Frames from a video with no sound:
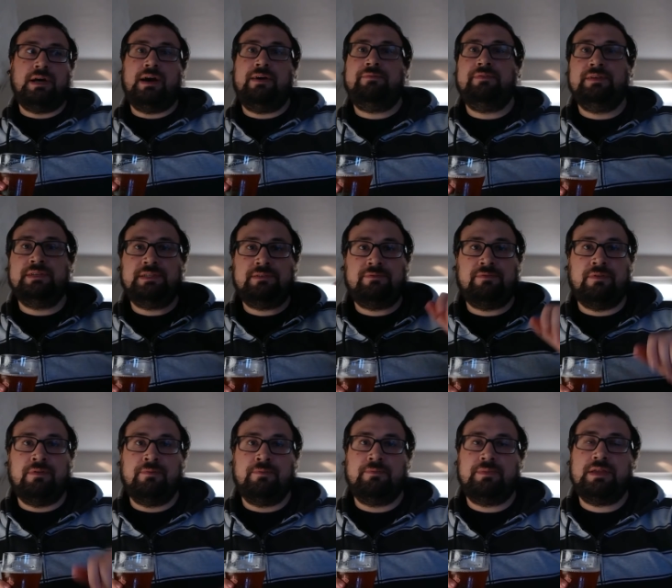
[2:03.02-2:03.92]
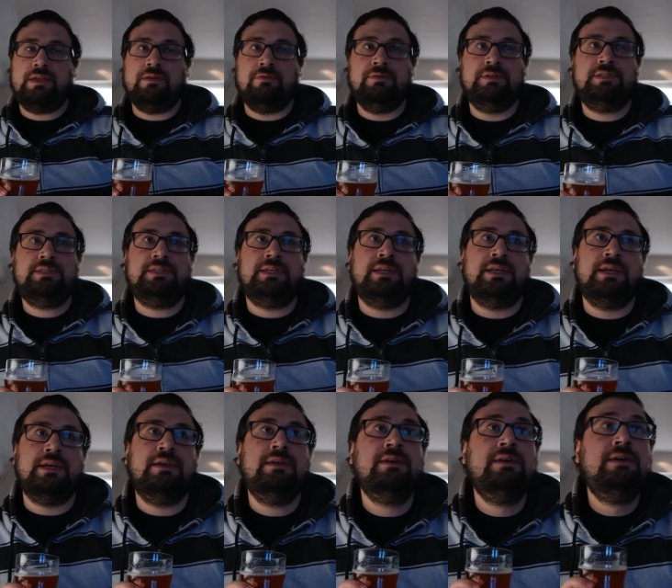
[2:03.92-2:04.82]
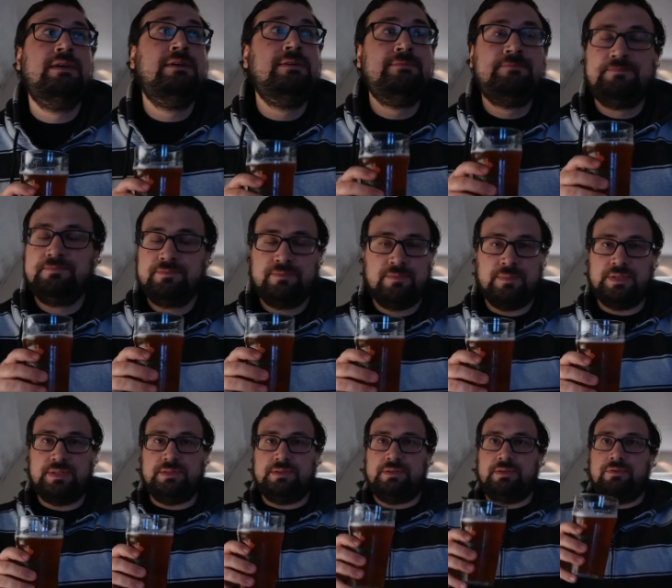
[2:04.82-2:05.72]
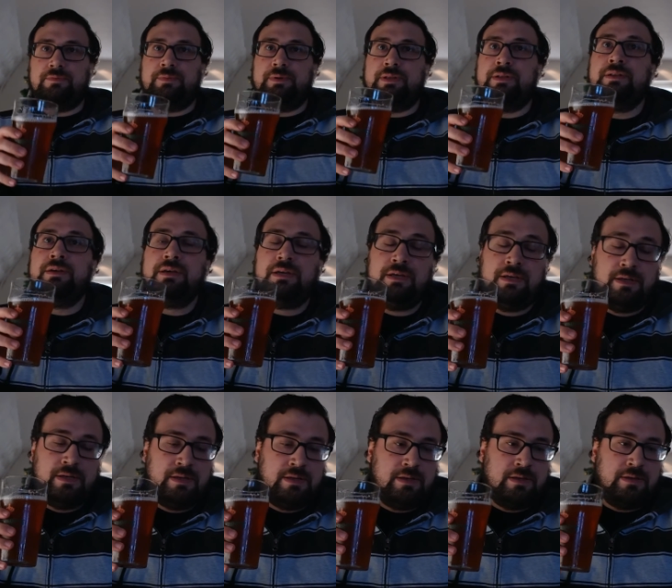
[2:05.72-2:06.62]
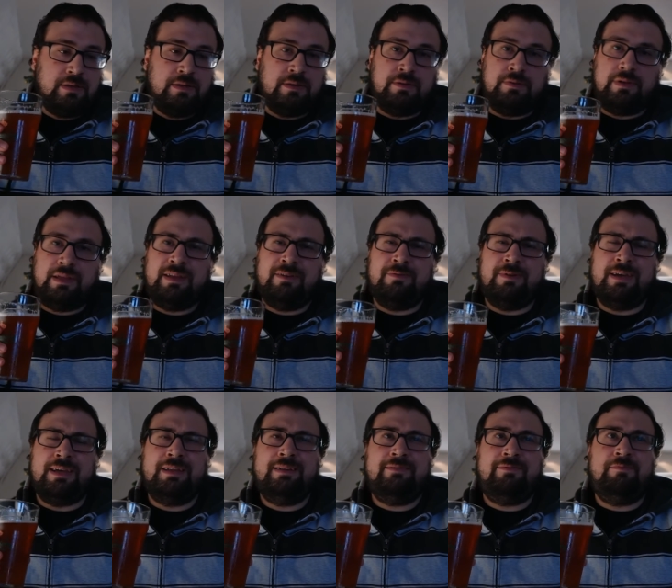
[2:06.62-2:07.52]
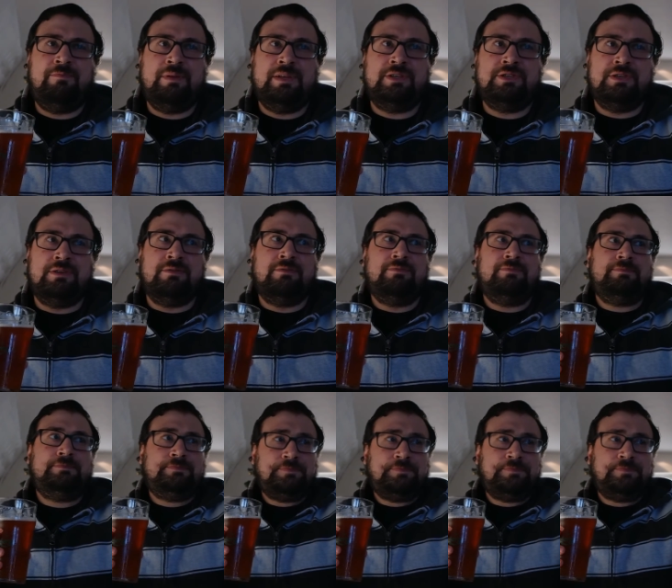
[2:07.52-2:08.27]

office from huge city stupid uh, anyway enough bitching